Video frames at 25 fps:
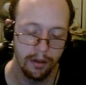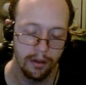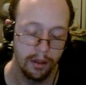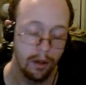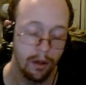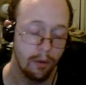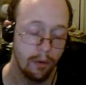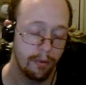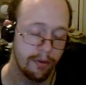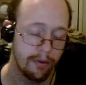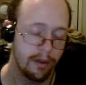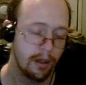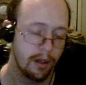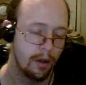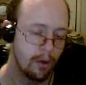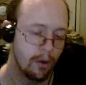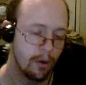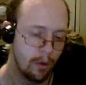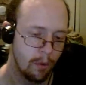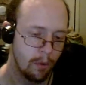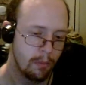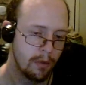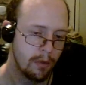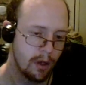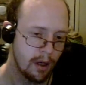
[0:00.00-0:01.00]
the
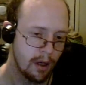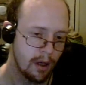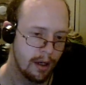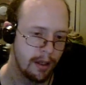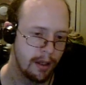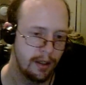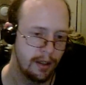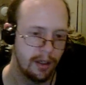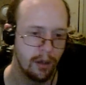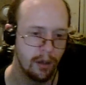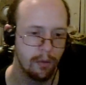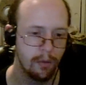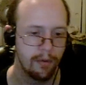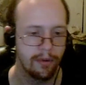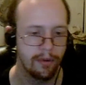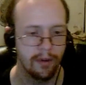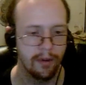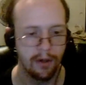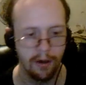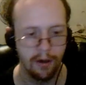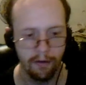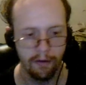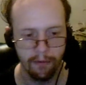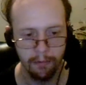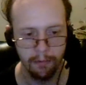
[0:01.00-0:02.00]
Illuminati, deal with the
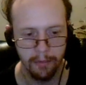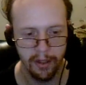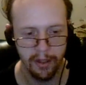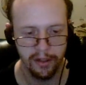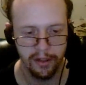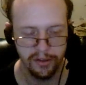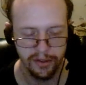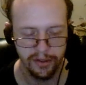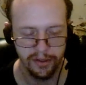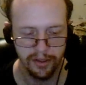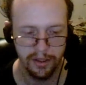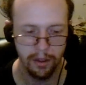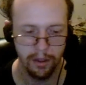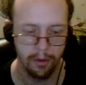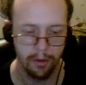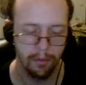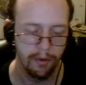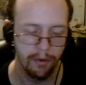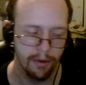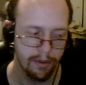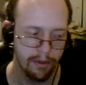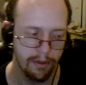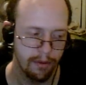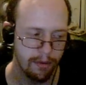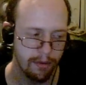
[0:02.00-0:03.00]
governments, deal
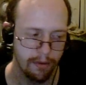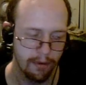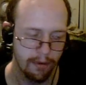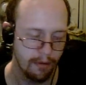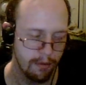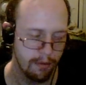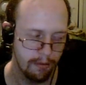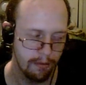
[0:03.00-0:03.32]
with